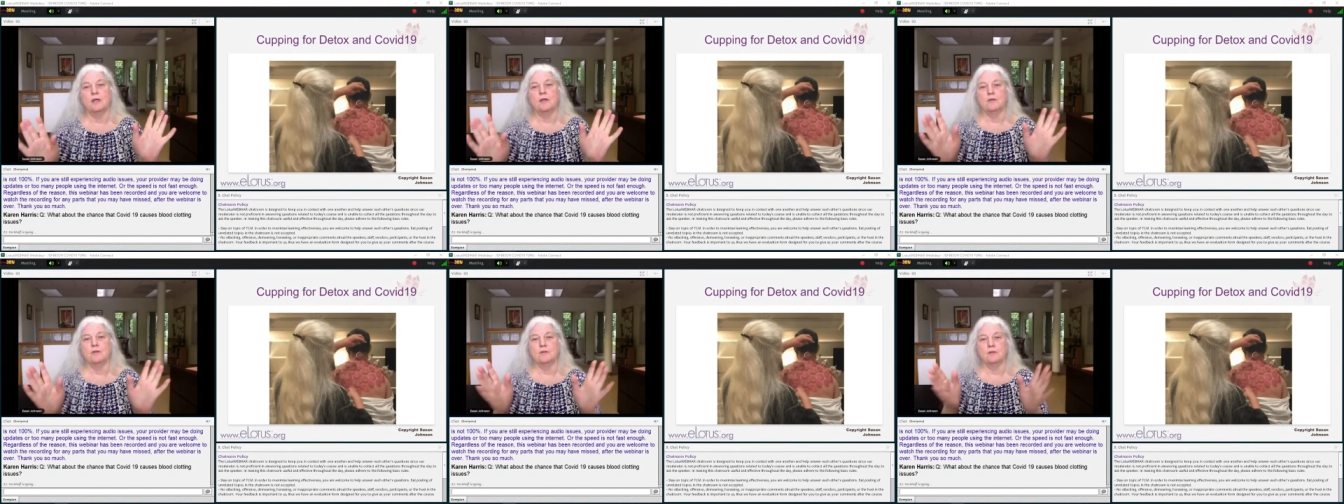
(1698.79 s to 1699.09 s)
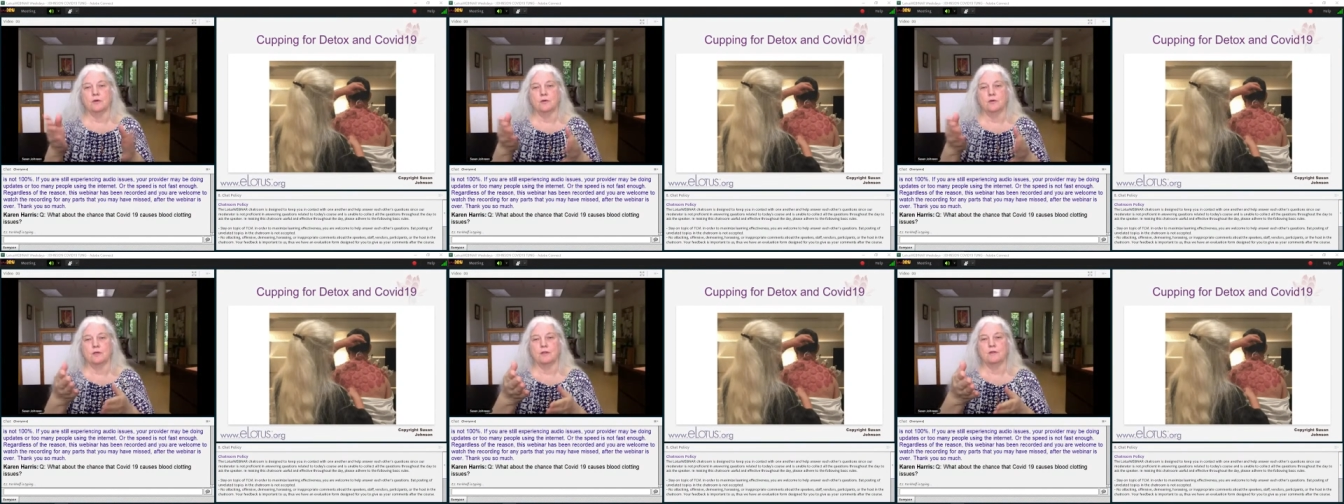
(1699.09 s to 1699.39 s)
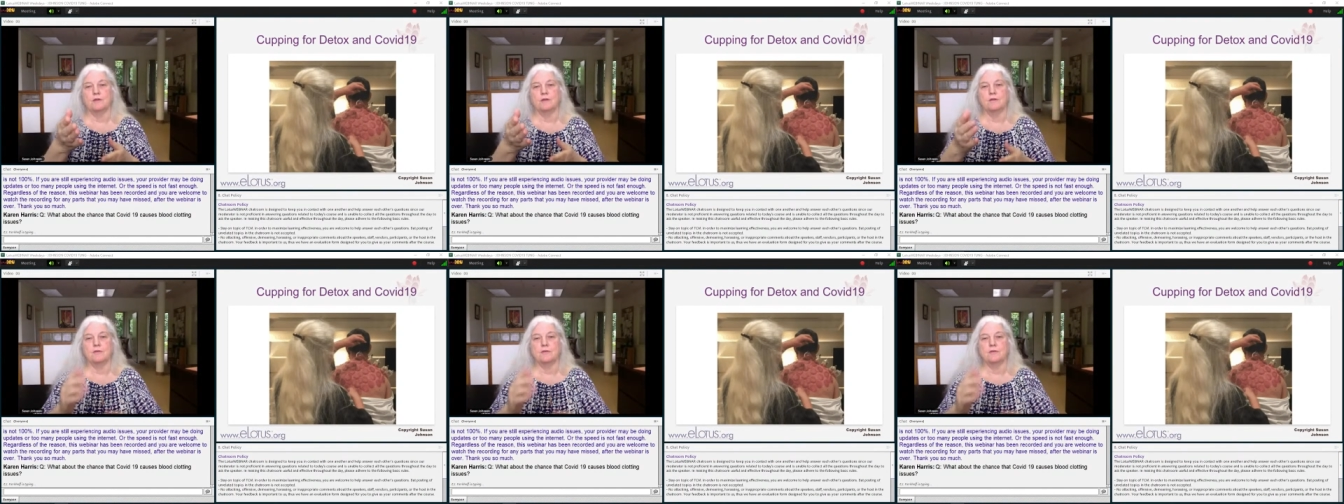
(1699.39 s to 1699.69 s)
So in
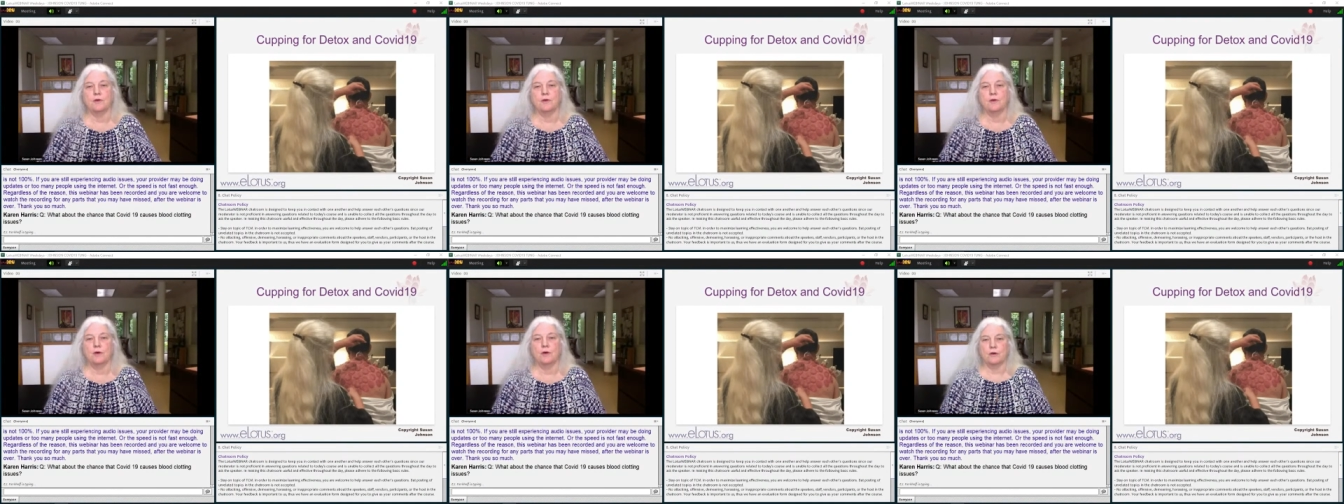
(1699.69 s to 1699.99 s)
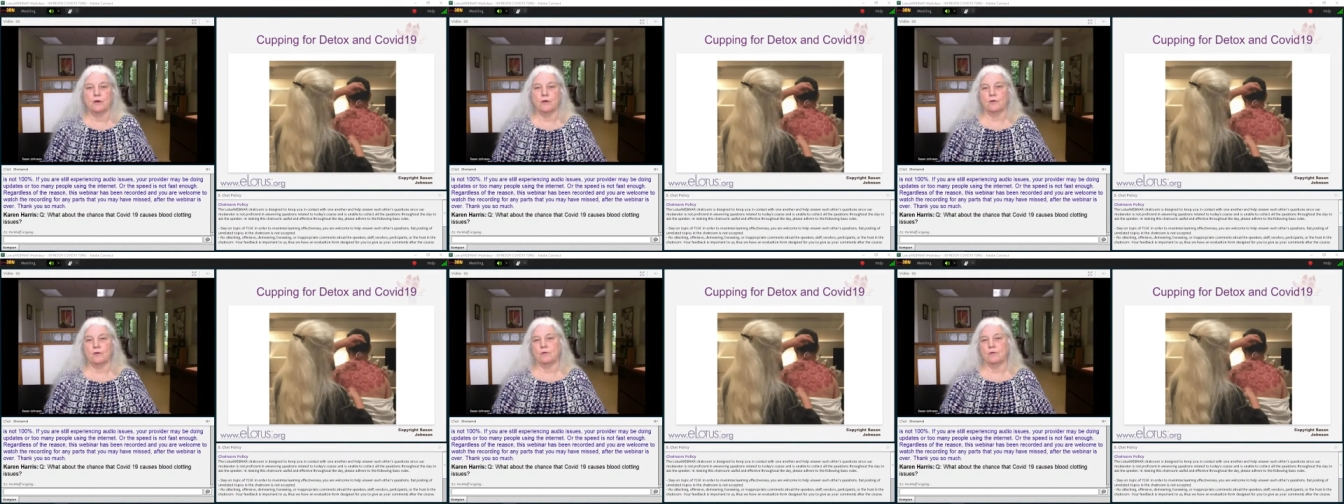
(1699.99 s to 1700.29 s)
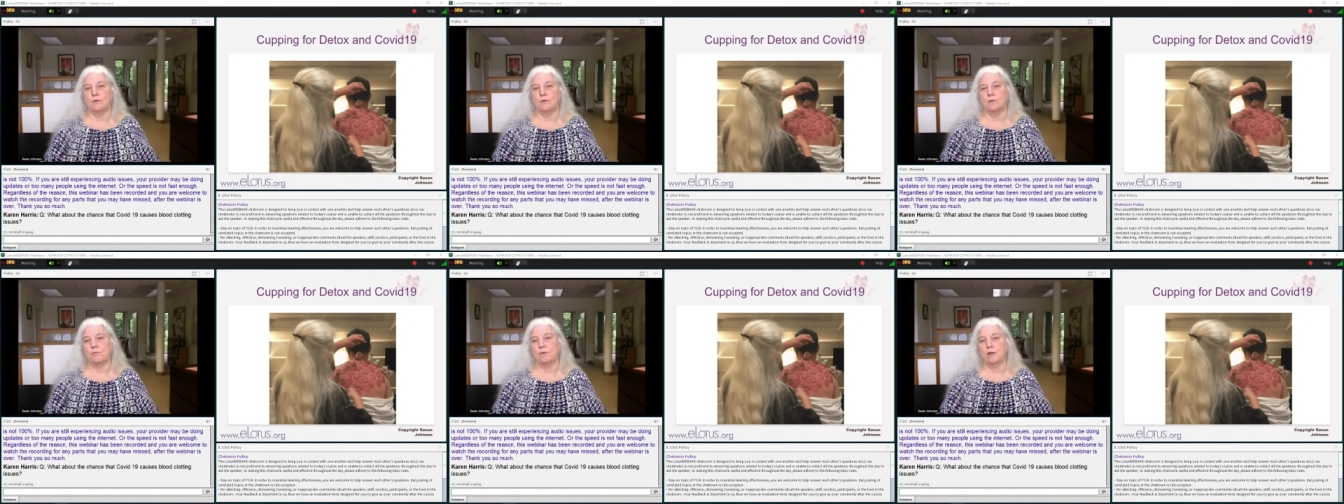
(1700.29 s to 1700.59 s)
this
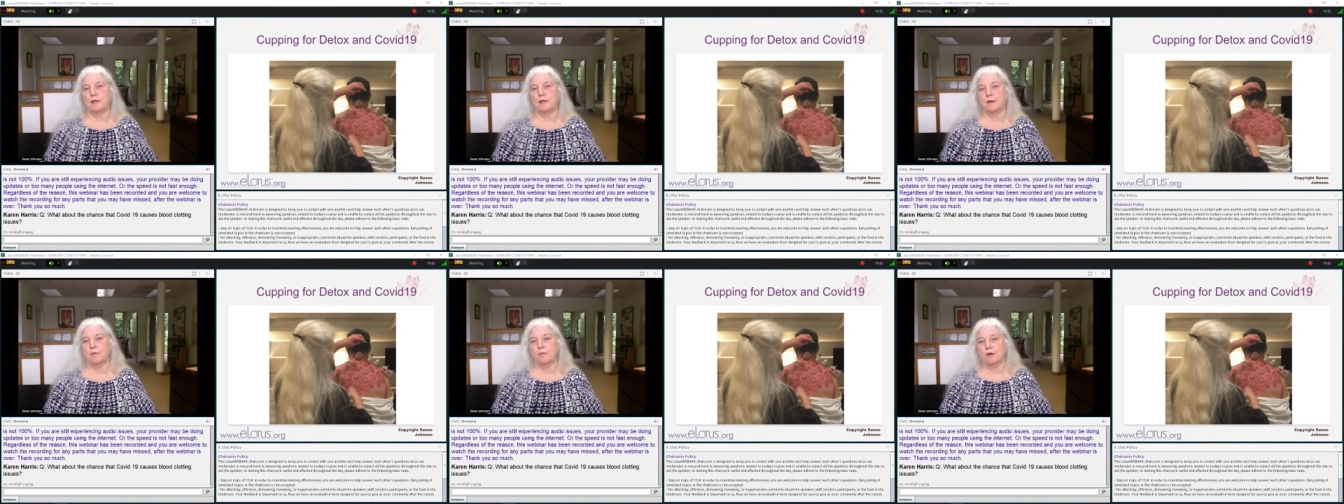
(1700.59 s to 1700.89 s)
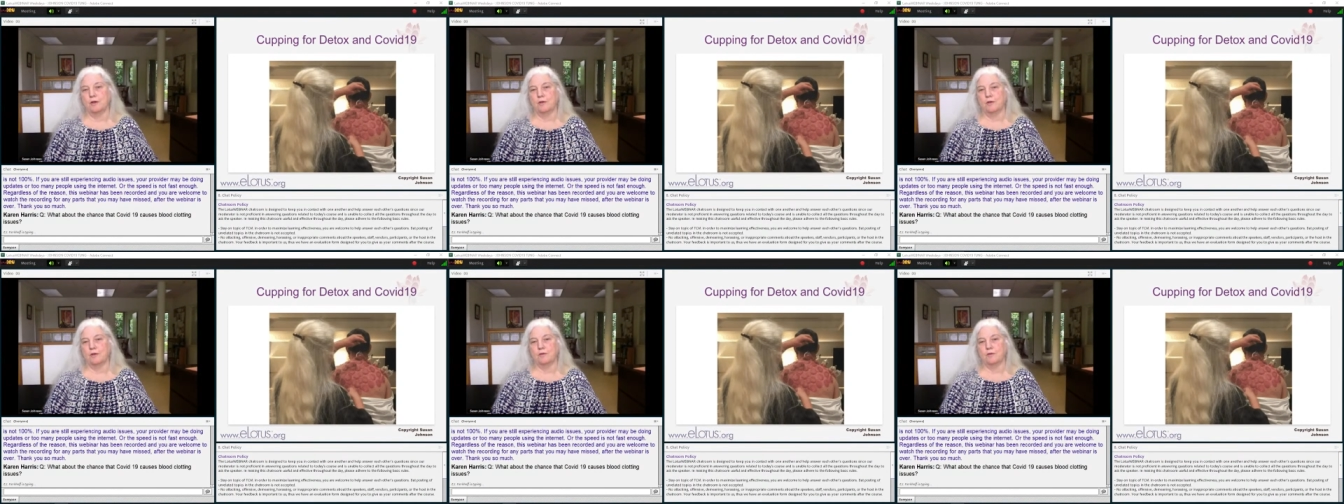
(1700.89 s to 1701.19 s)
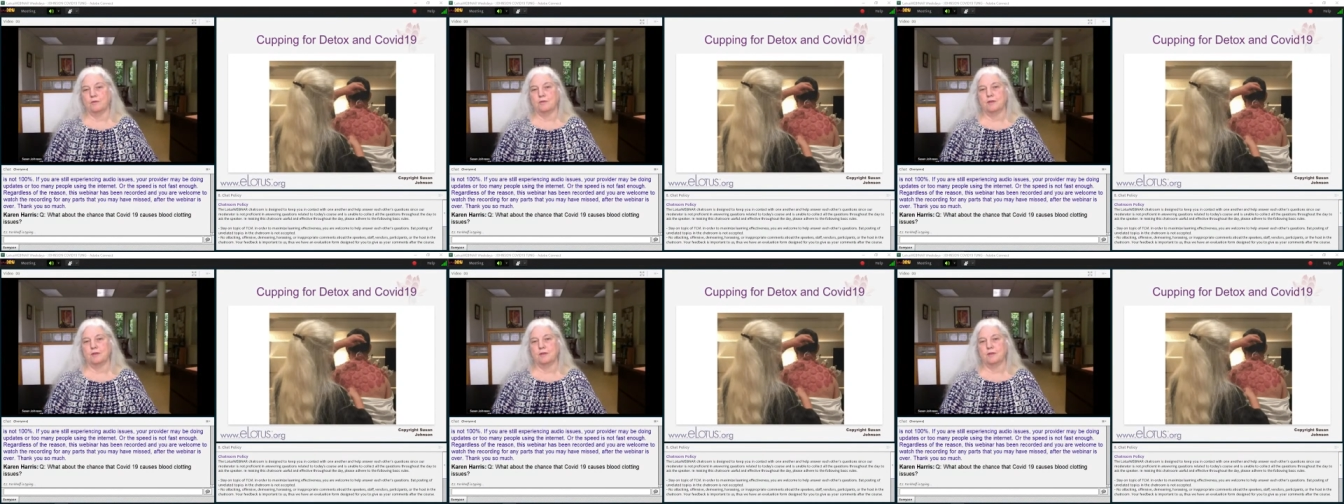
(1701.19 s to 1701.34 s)
photo, what I want you to